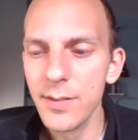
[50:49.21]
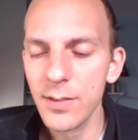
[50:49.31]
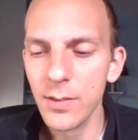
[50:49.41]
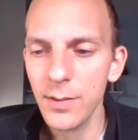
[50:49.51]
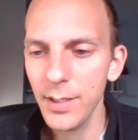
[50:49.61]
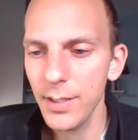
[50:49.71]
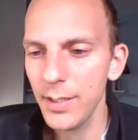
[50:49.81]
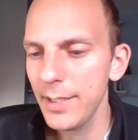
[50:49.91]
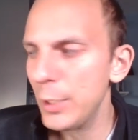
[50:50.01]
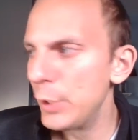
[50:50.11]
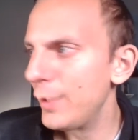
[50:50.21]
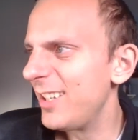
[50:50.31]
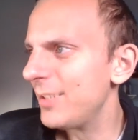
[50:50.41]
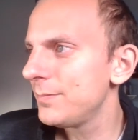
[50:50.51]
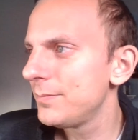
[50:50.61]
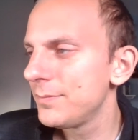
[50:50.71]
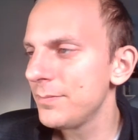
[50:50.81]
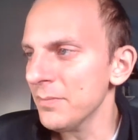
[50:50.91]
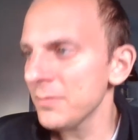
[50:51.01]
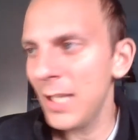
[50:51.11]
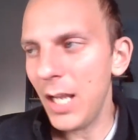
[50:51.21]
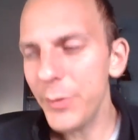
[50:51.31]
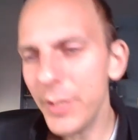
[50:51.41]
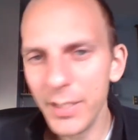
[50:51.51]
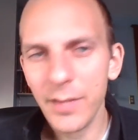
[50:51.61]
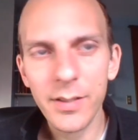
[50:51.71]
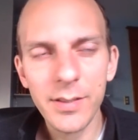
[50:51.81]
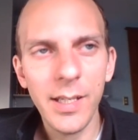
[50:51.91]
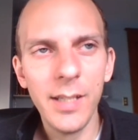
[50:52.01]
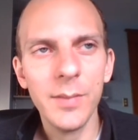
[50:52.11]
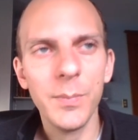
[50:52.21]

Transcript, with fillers: So um, I'll talk to you Thursday,